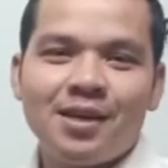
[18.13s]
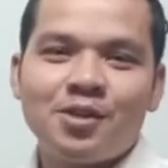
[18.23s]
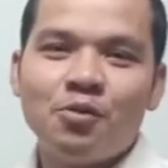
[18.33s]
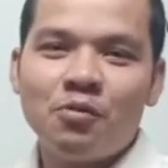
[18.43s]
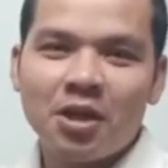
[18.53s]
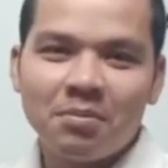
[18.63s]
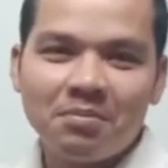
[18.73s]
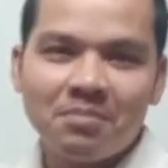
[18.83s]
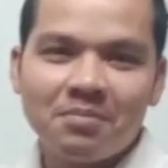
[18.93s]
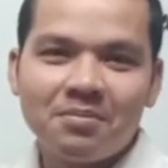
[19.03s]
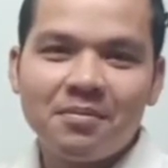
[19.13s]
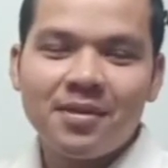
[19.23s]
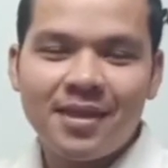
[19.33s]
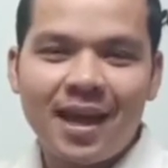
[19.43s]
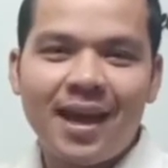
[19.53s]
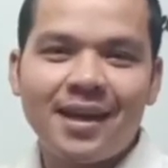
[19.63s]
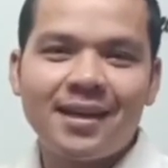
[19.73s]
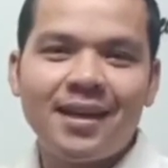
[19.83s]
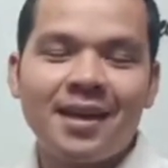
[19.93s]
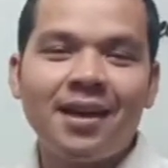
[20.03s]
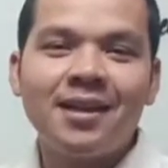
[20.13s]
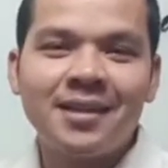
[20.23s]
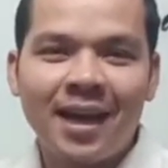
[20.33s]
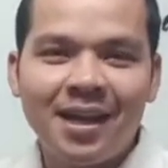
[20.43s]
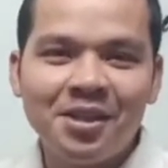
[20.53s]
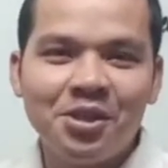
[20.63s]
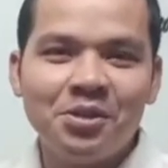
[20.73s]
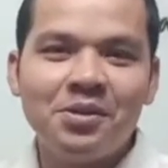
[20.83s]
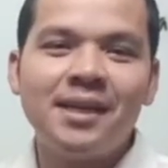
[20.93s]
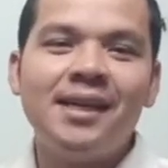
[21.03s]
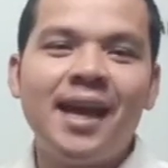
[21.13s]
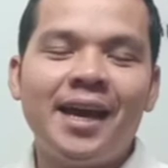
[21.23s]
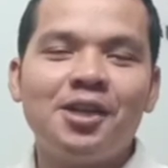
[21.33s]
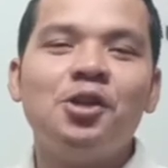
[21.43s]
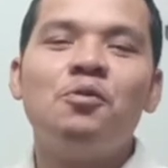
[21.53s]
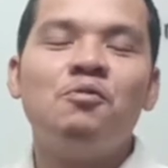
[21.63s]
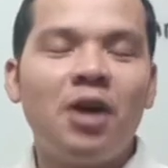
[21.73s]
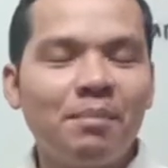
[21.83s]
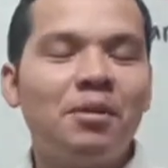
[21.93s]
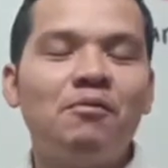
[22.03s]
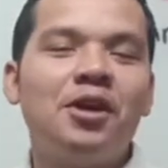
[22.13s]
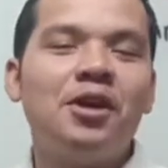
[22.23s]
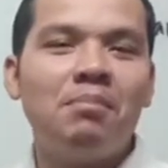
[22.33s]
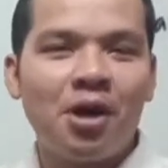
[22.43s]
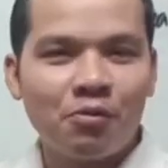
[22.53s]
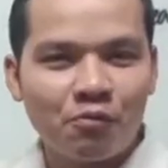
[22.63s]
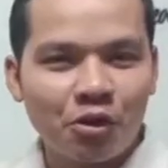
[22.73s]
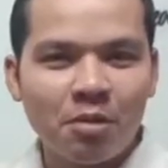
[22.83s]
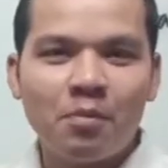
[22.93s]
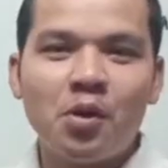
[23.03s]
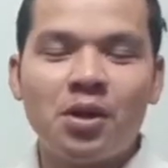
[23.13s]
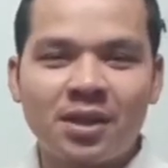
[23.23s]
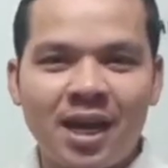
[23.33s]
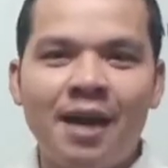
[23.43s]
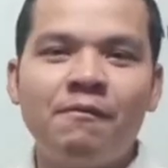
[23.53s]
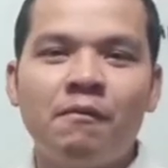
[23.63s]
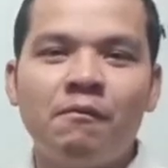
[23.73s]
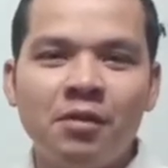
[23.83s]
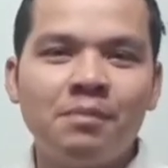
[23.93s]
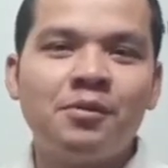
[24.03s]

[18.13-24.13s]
So verb that I'm gonna tell you and let you know one by one about verb or type of verb